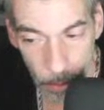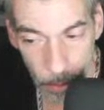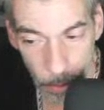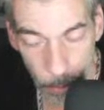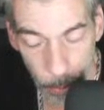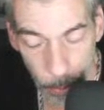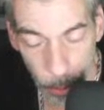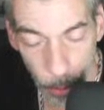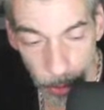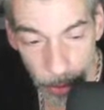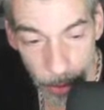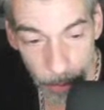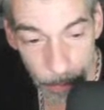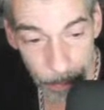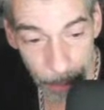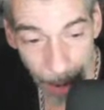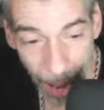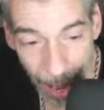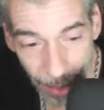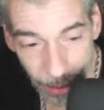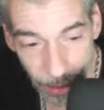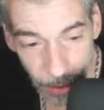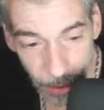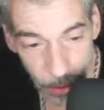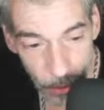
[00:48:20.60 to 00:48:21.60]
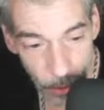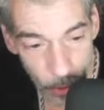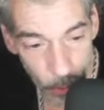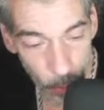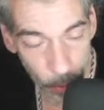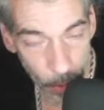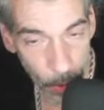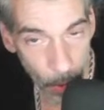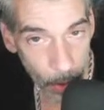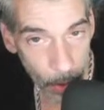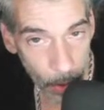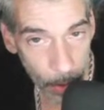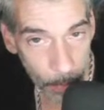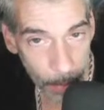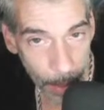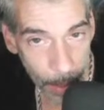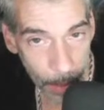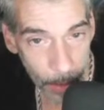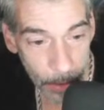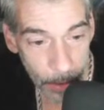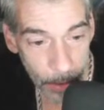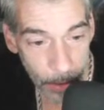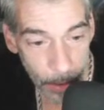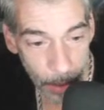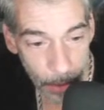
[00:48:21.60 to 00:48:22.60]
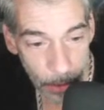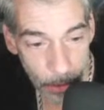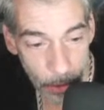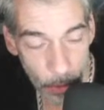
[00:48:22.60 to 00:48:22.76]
put it back into an automatic state.